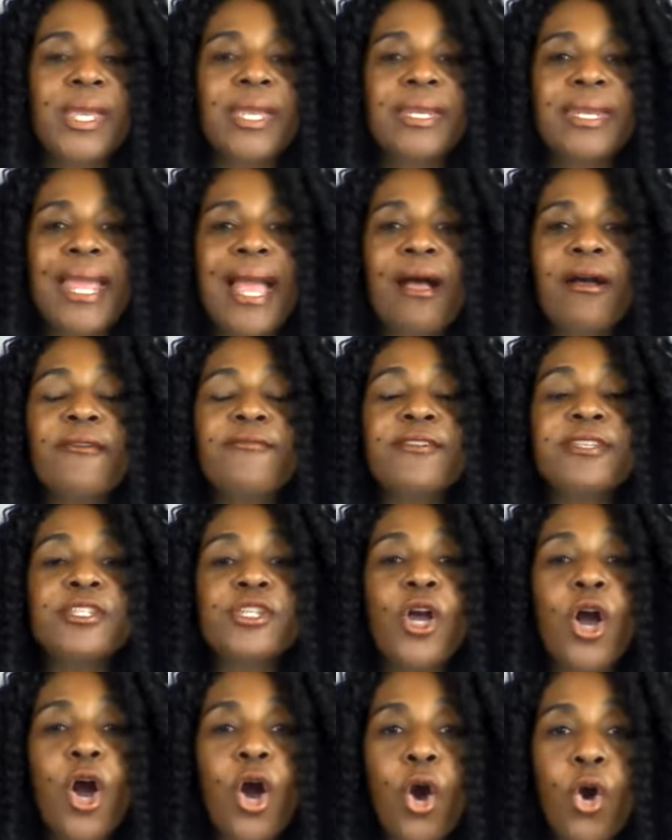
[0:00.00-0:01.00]
Now, if it's
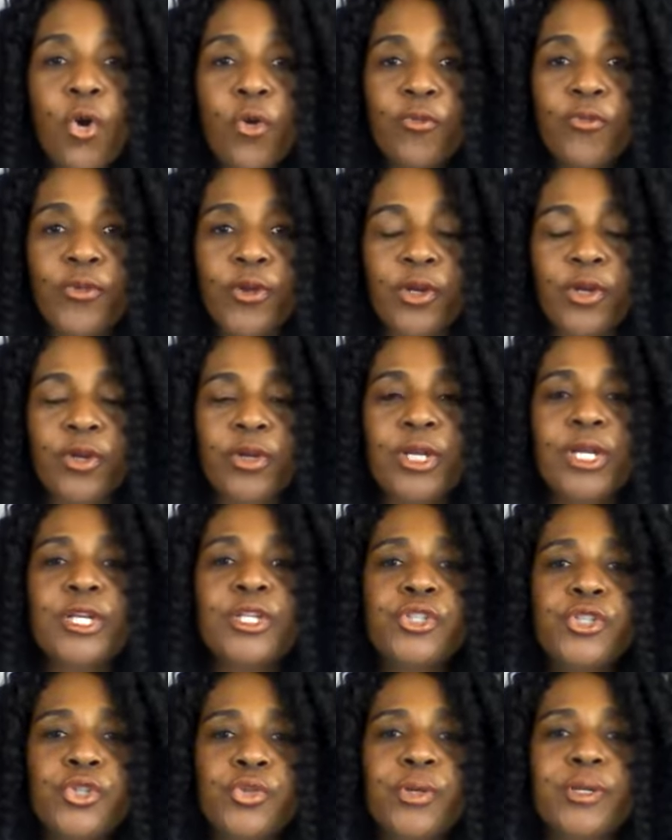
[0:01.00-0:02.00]
over
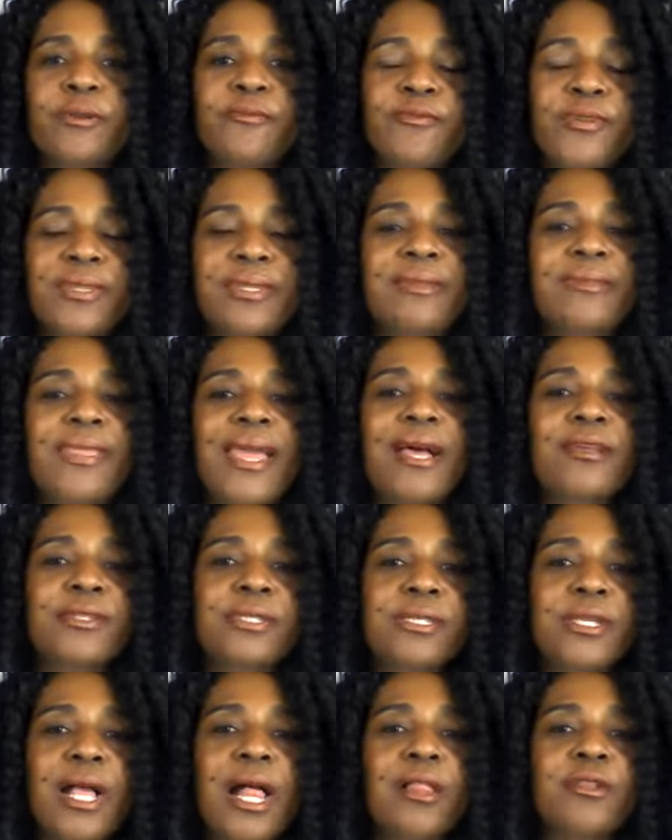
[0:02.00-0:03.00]

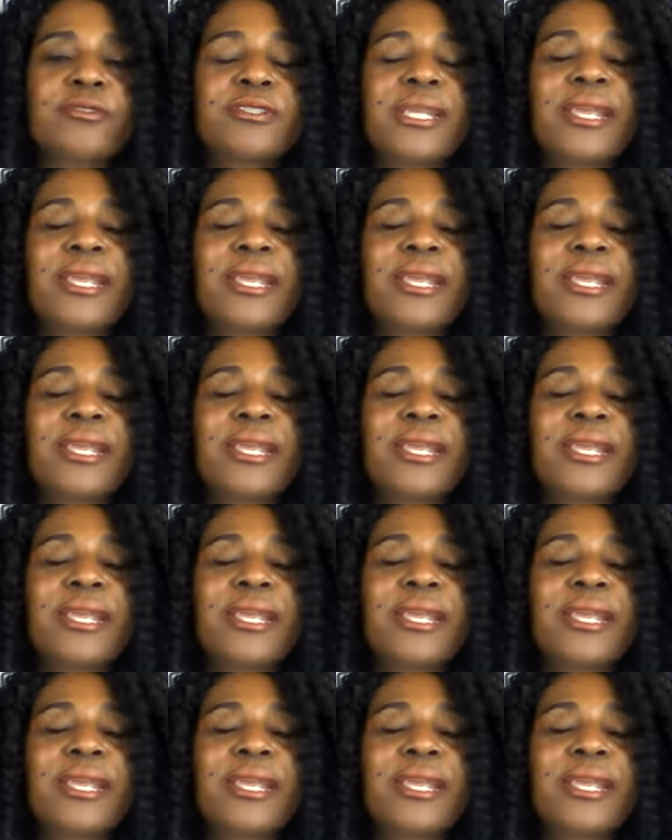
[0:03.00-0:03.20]
$250,000,